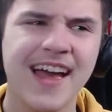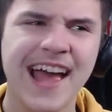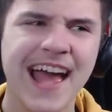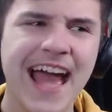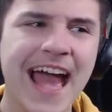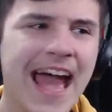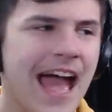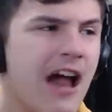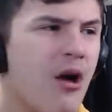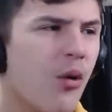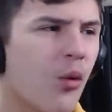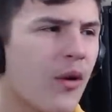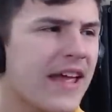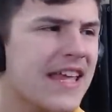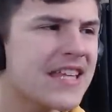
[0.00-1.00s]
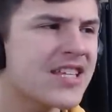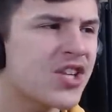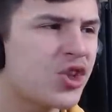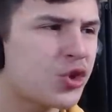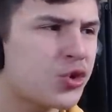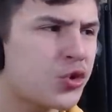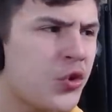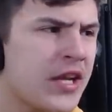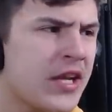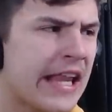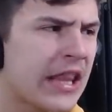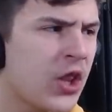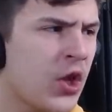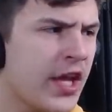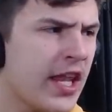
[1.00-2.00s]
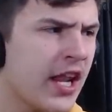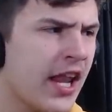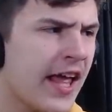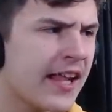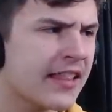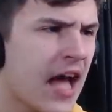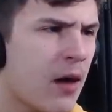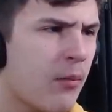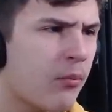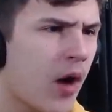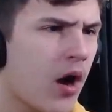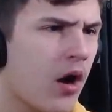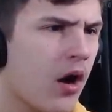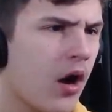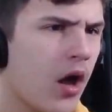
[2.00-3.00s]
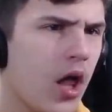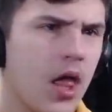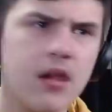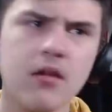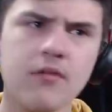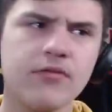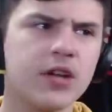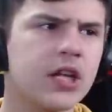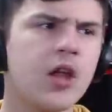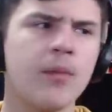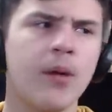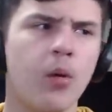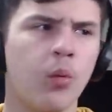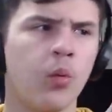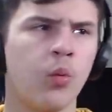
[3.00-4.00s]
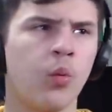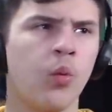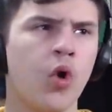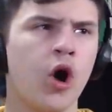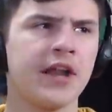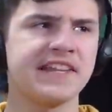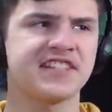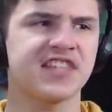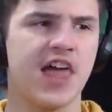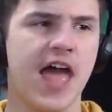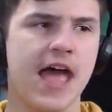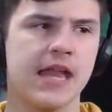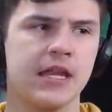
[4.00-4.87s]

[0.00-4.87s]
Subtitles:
How is a tree looking like that, bro? I don't freaking know, but what is that?